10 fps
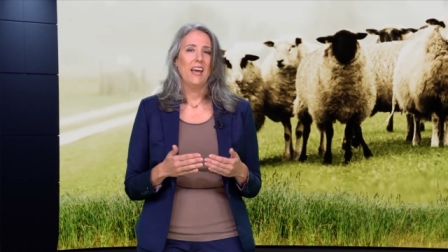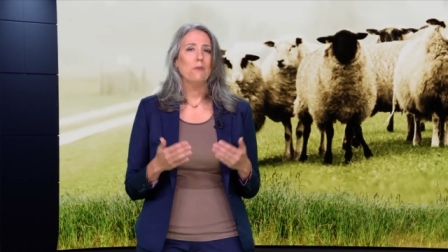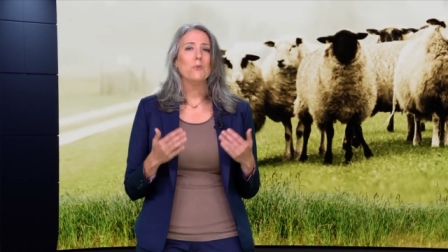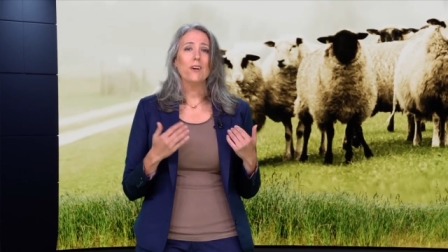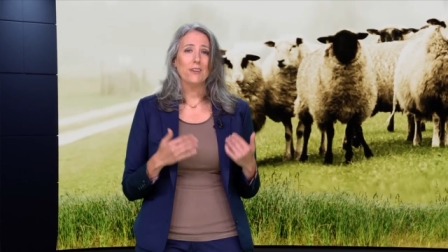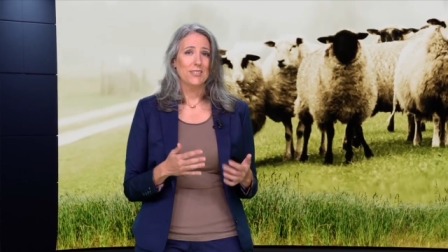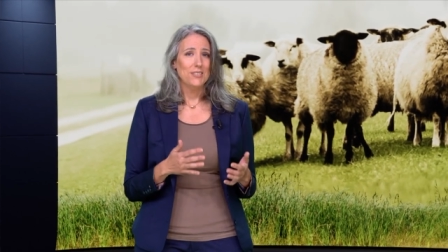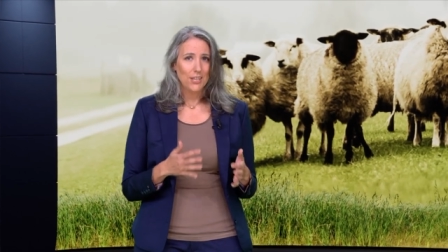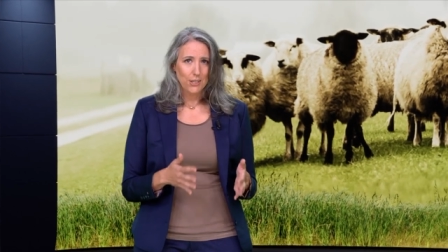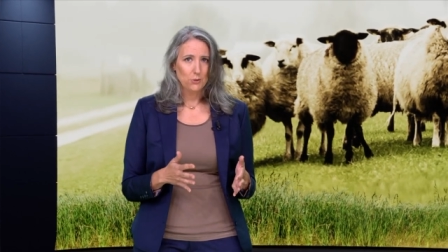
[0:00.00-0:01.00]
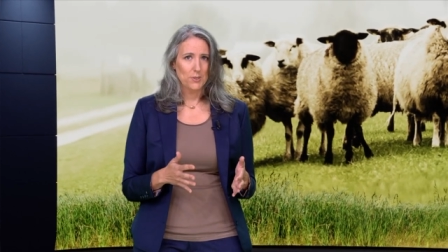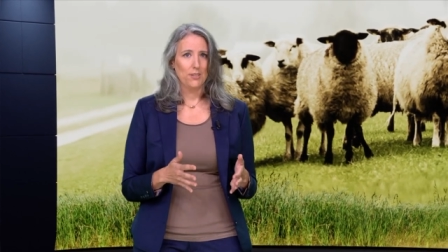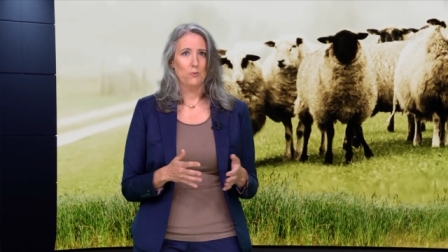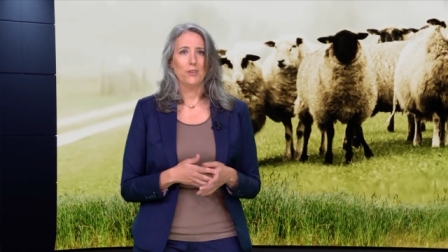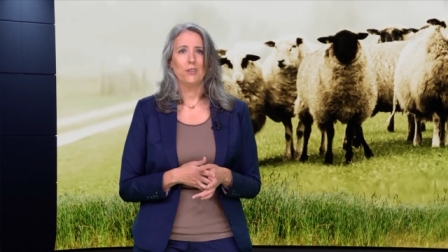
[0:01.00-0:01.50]
And we are
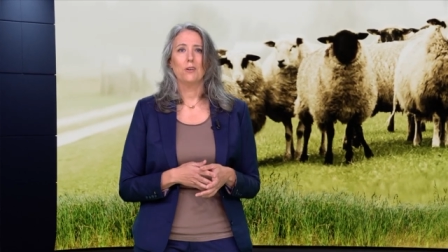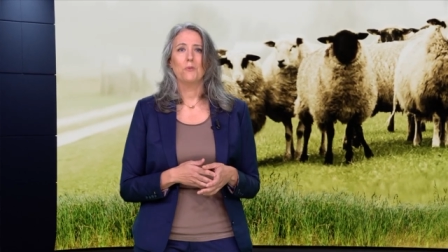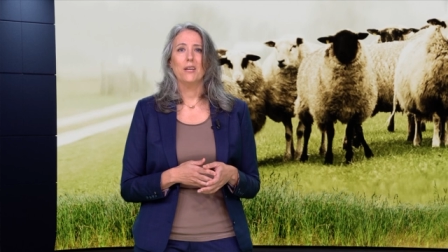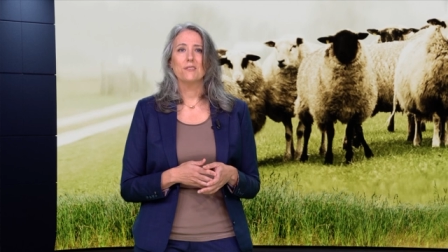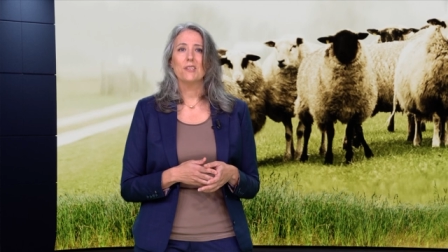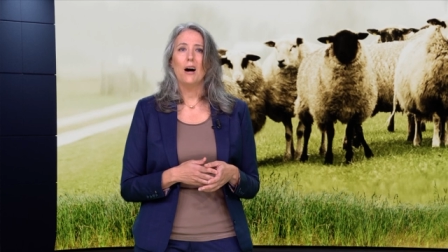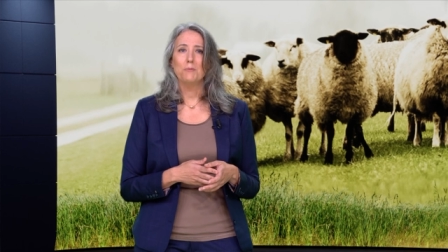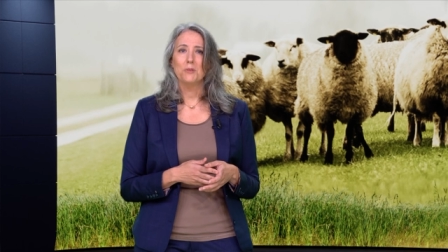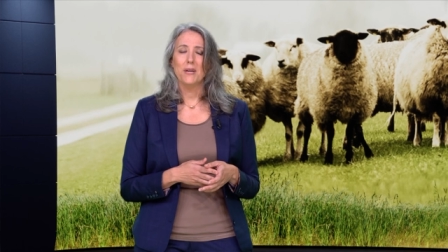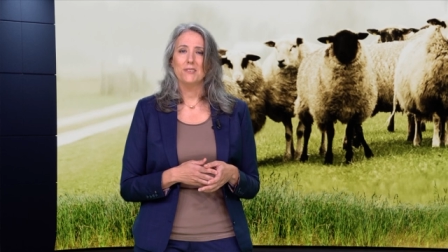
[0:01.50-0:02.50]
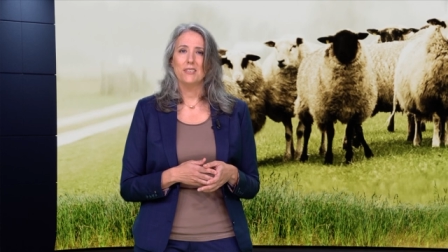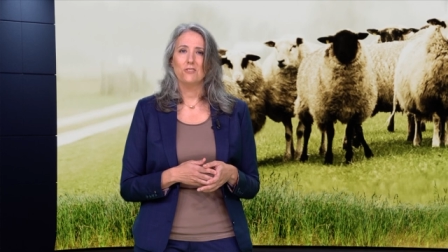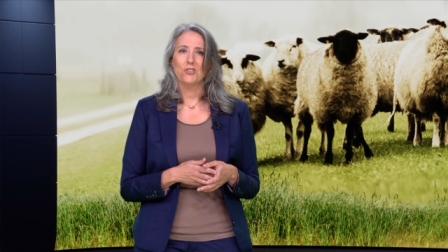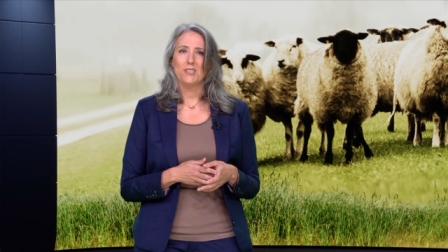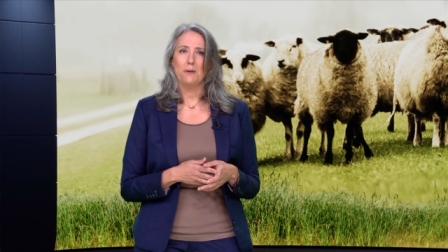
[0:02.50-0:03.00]
continuously working on ways to optimize
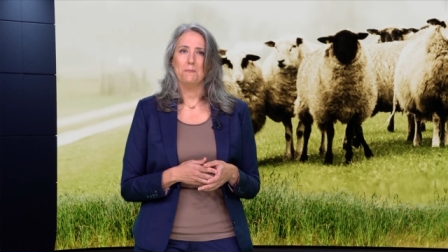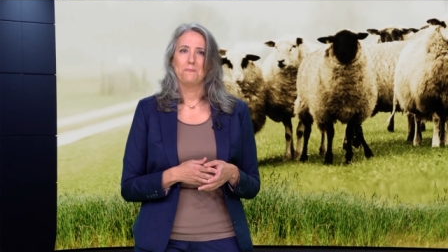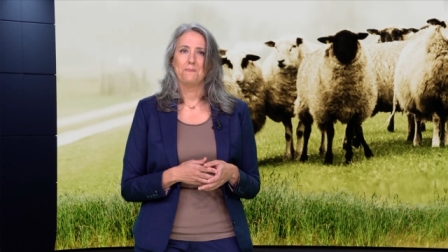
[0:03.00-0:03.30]
each step.